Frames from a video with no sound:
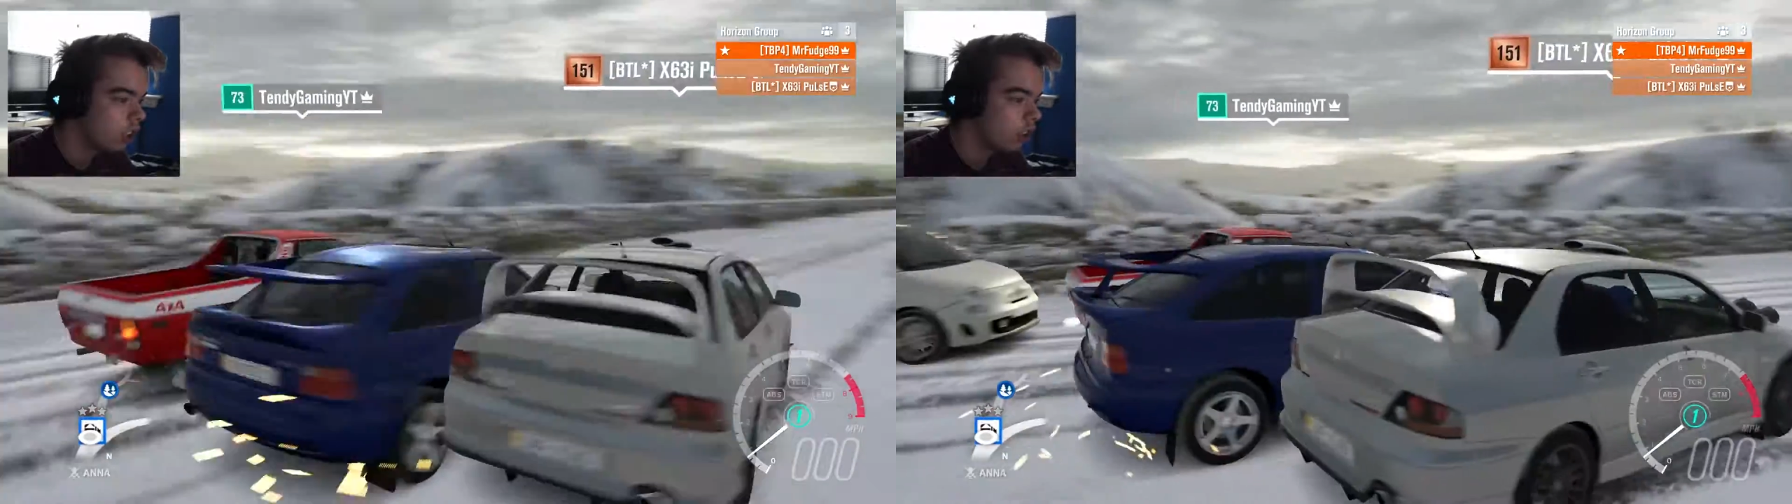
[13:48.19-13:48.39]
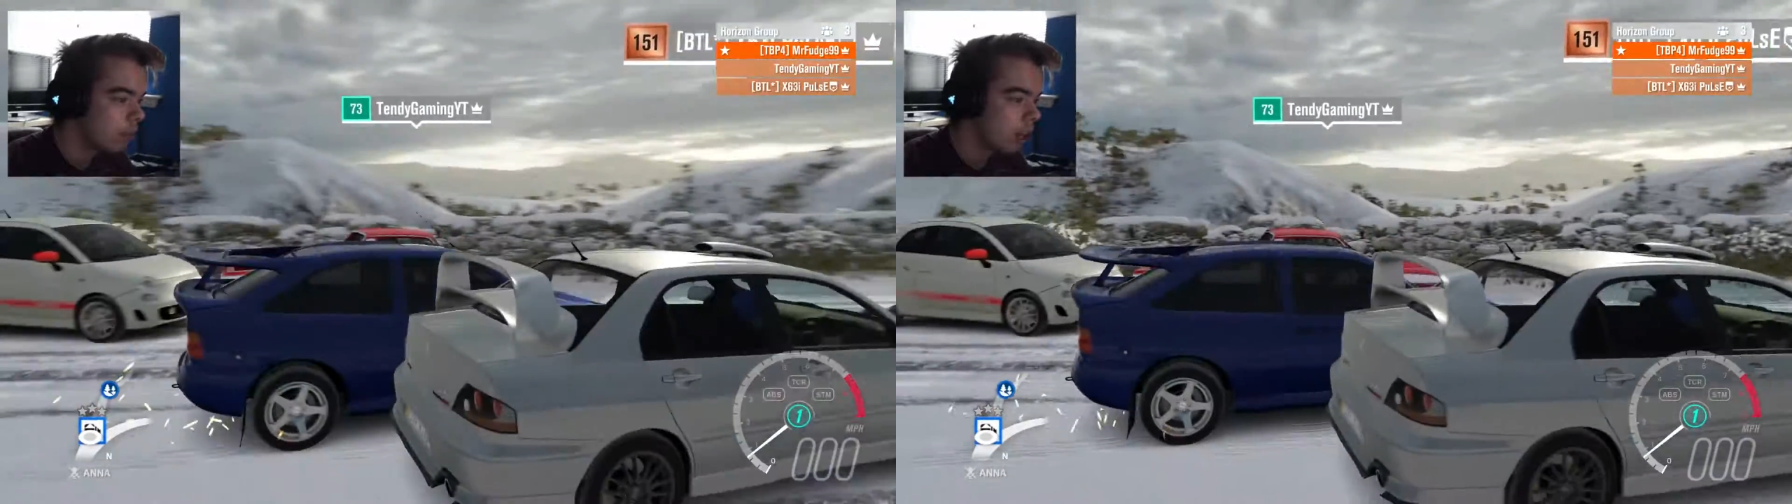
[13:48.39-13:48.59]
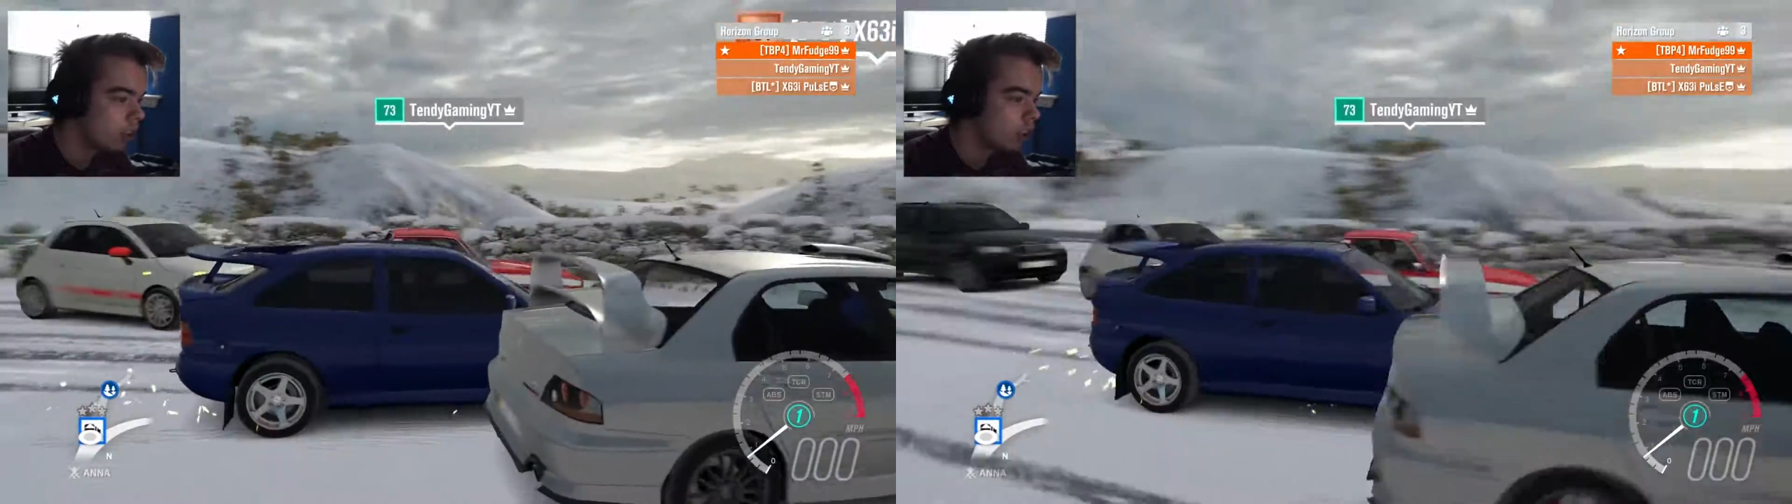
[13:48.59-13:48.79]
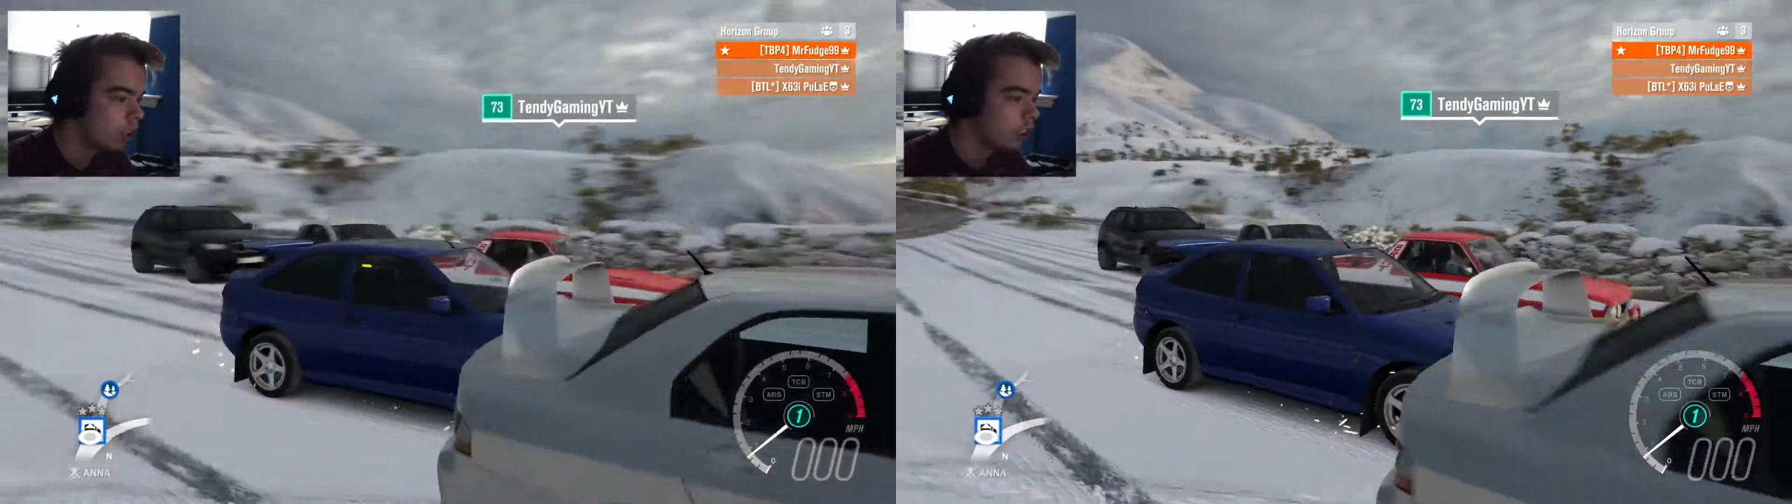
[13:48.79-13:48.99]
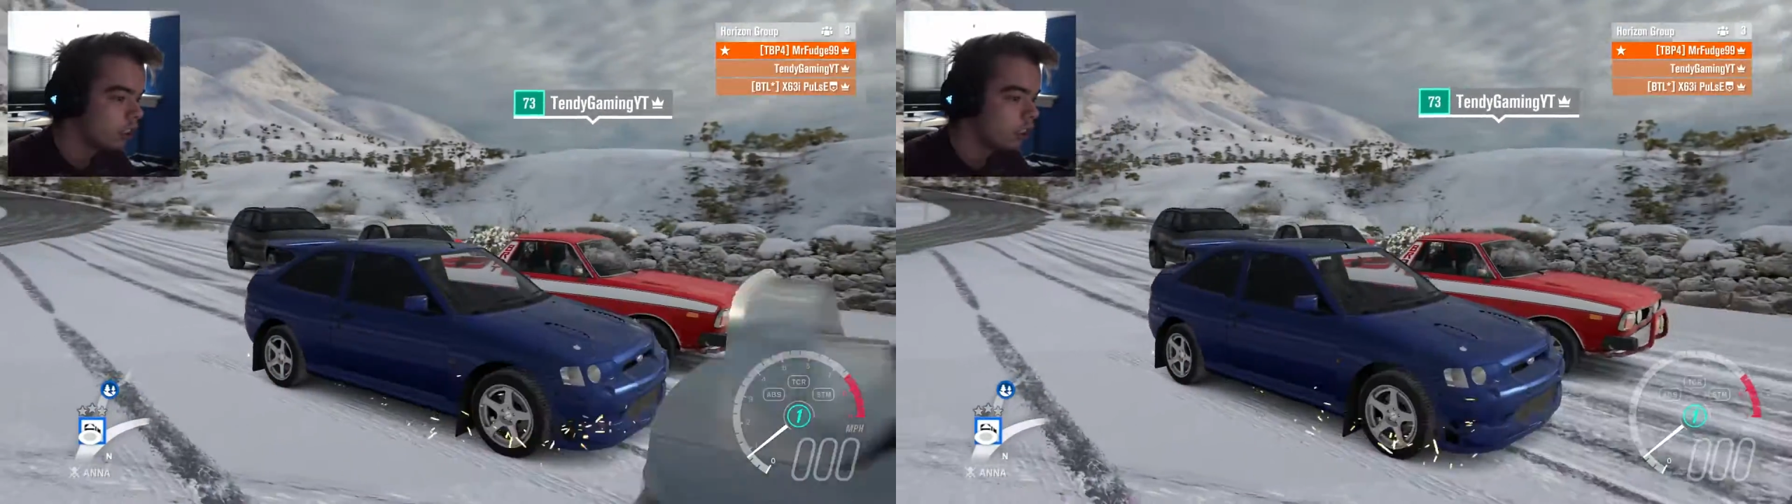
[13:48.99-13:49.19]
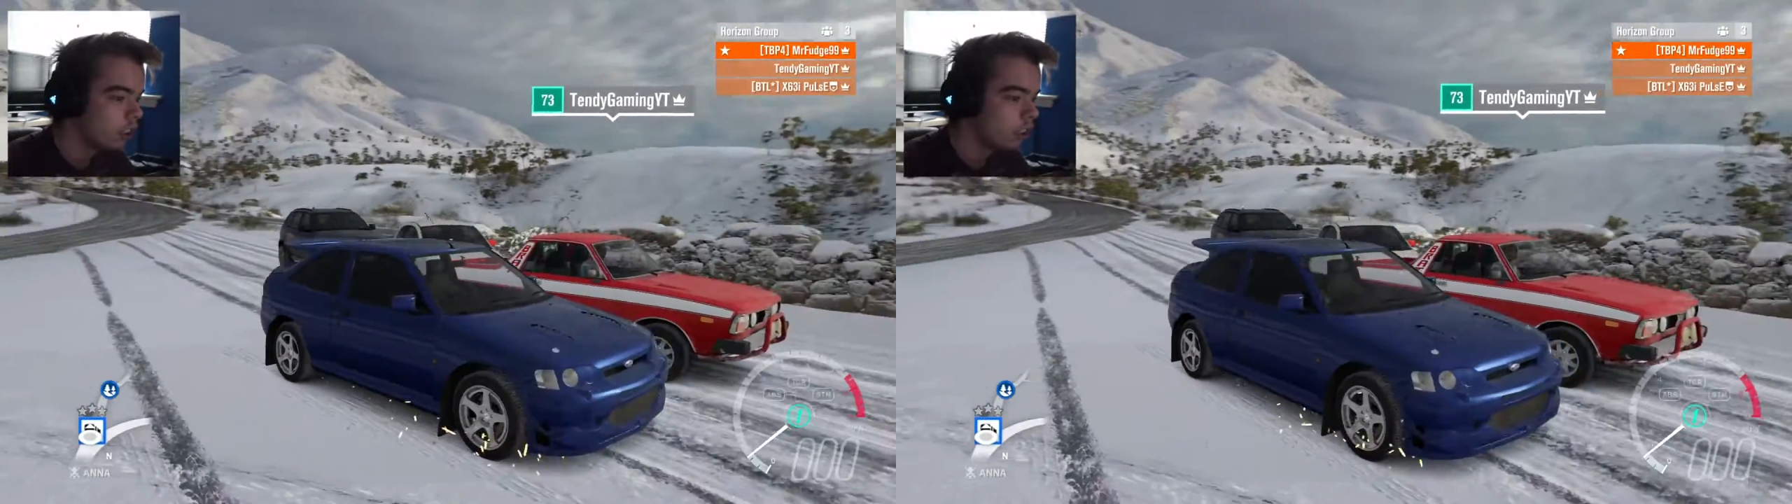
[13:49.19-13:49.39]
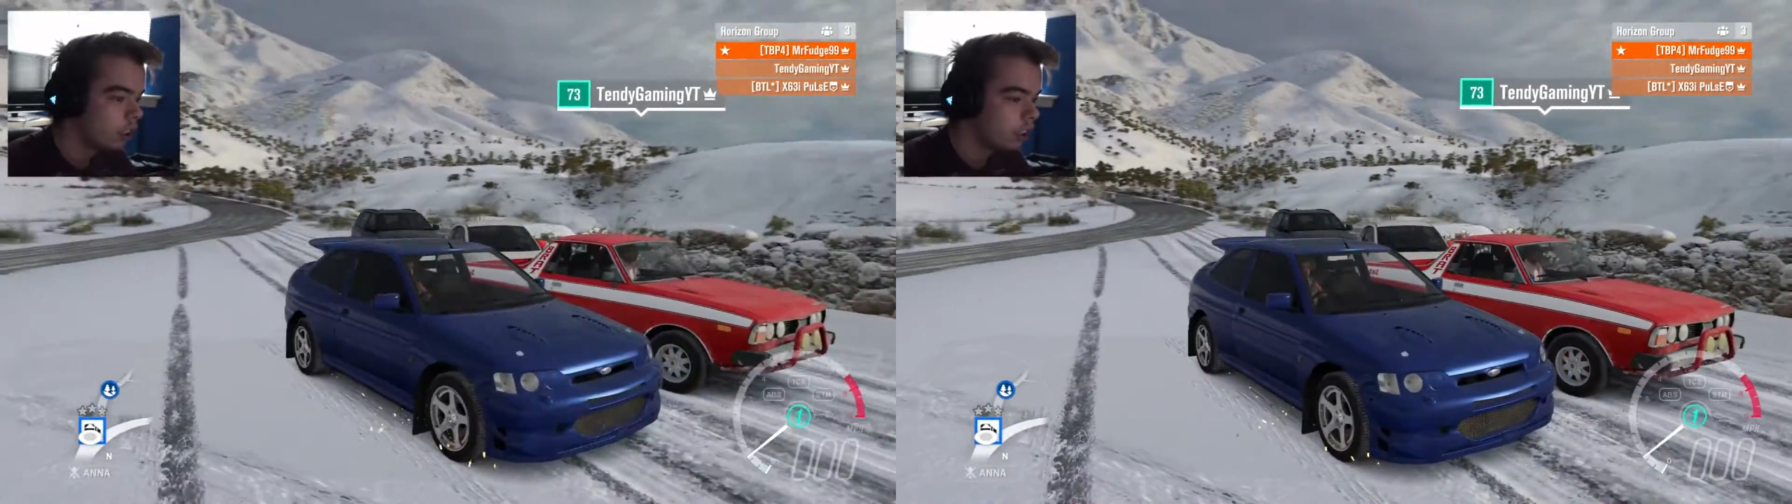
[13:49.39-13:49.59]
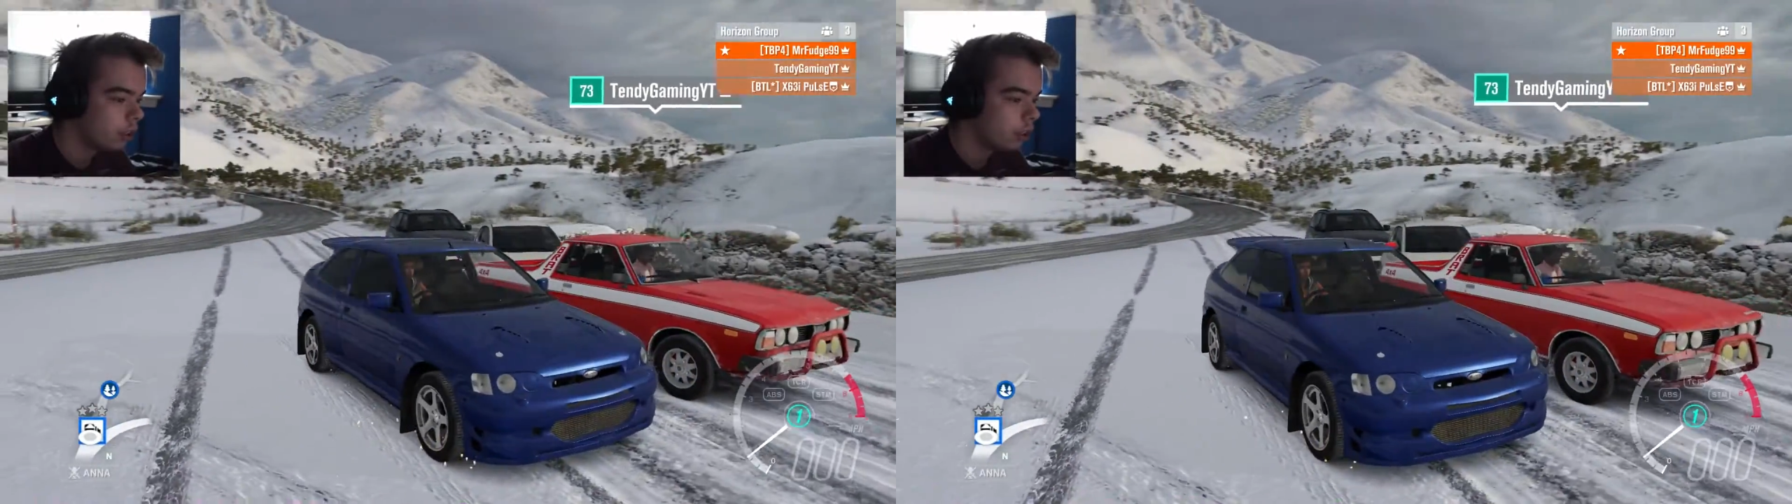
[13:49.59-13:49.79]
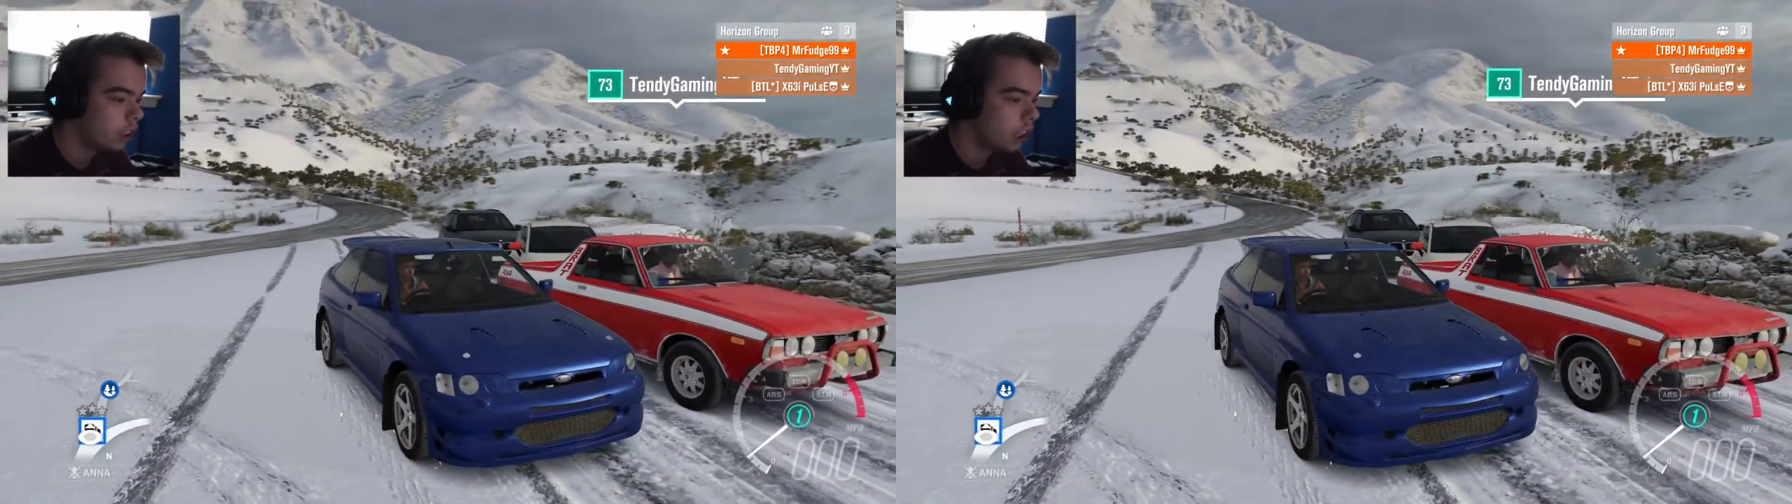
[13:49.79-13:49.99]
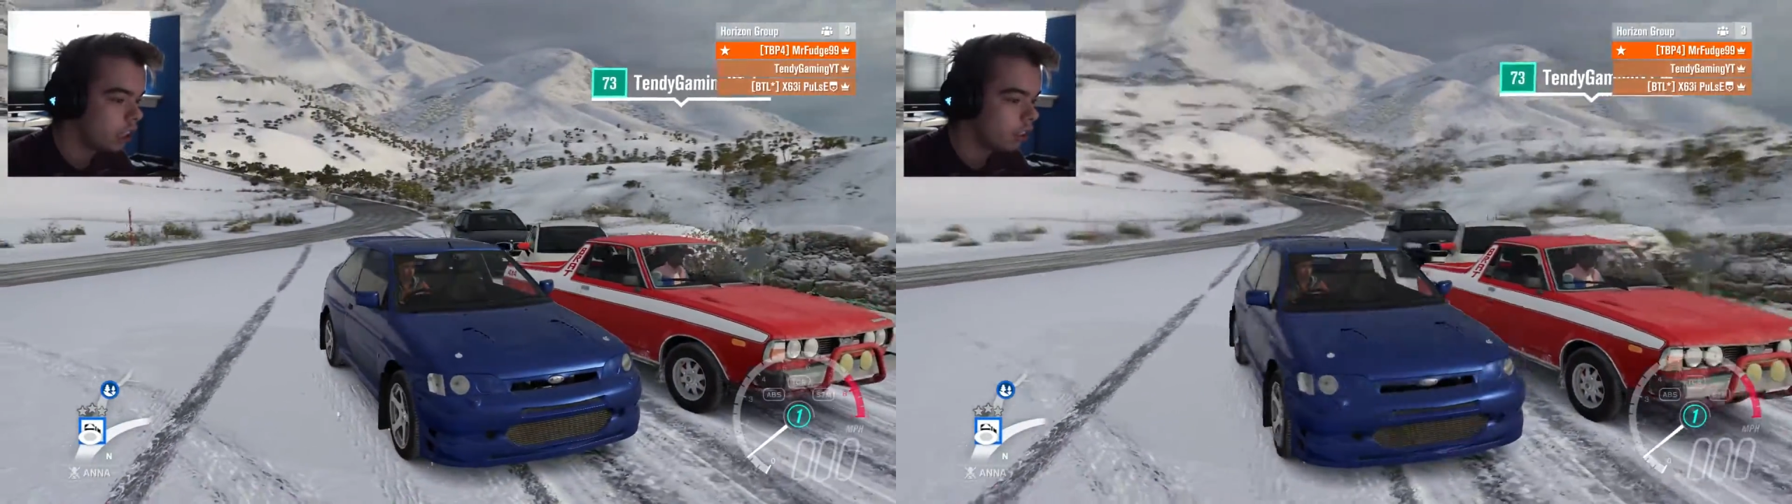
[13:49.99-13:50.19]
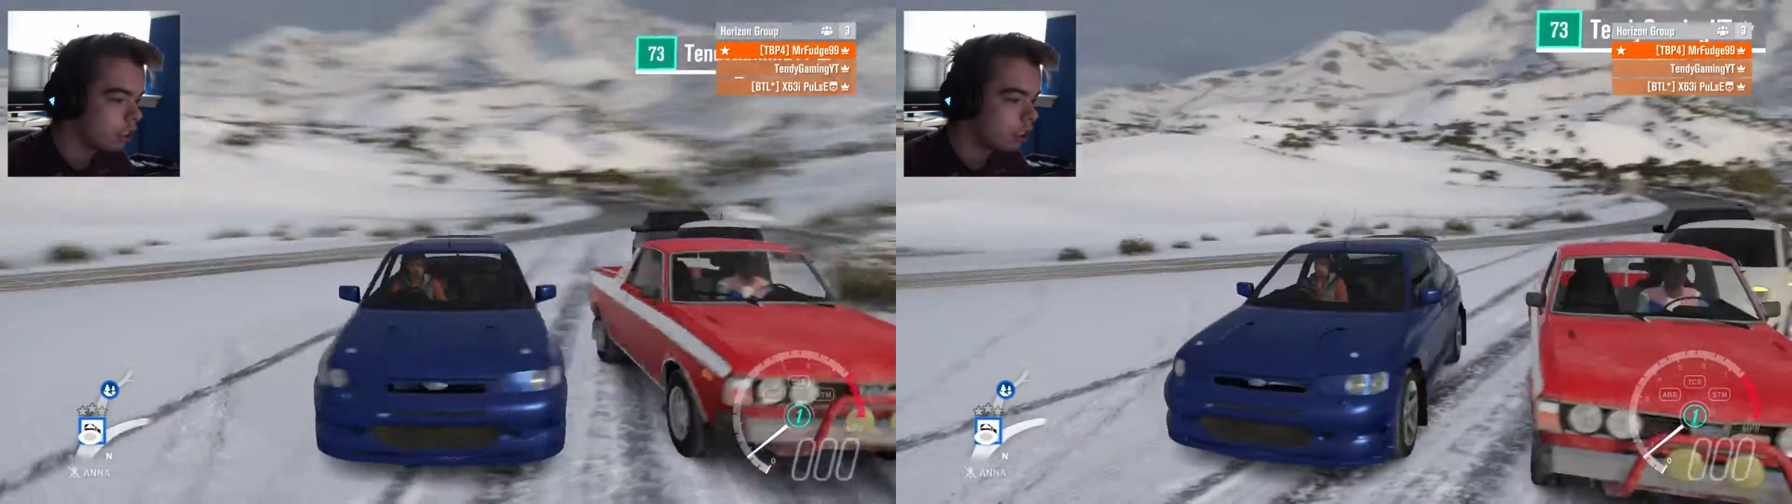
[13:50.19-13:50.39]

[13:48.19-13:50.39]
so apparently, what you do is you take a